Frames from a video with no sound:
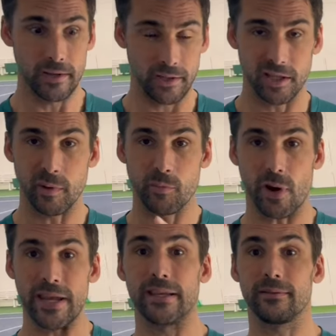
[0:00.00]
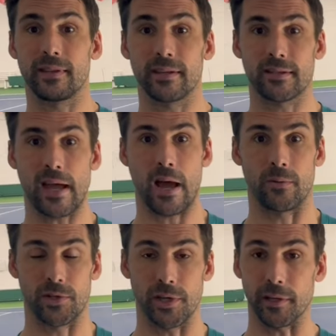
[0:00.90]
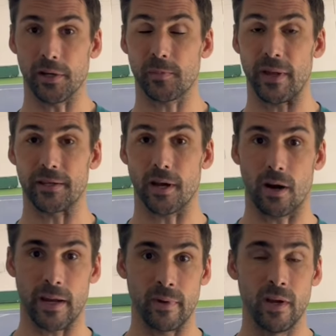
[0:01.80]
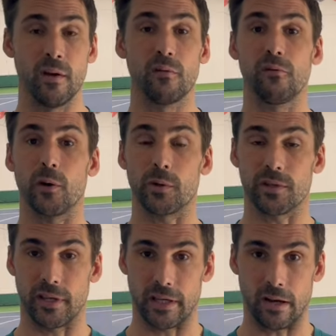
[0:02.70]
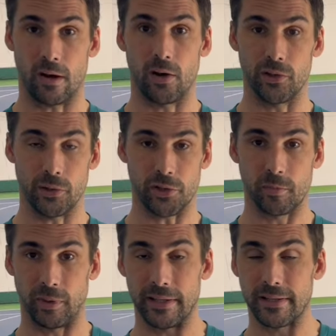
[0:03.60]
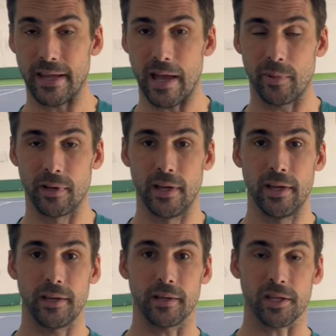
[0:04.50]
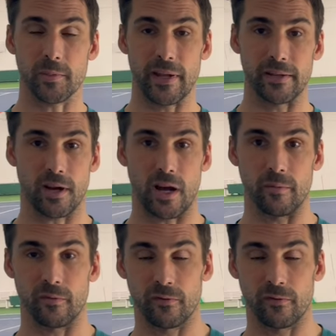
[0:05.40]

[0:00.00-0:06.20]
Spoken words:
you're going to be breaking things down. So you're going to spend time focusing on your split step. You're going to spend time